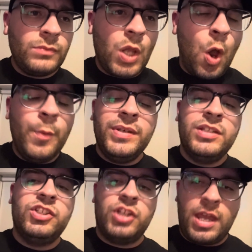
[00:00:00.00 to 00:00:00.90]
open to
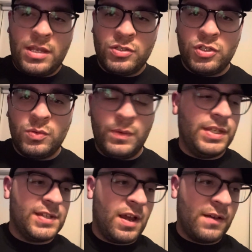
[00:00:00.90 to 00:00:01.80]
change with
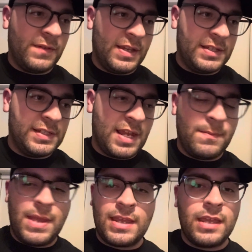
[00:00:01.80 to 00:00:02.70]
this offense and
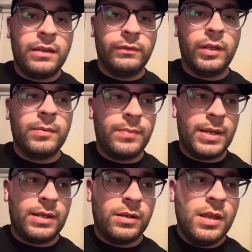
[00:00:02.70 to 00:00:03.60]
making it run
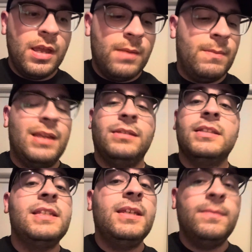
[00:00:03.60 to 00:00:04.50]
better, making the
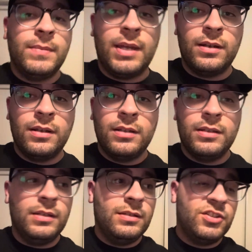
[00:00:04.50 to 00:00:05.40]
team better,
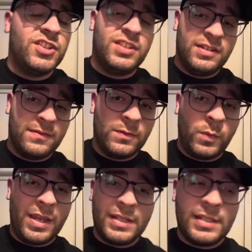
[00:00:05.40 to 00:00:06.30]
just in different
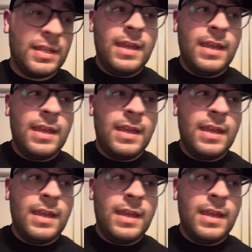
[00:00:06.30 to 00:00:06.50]
ways.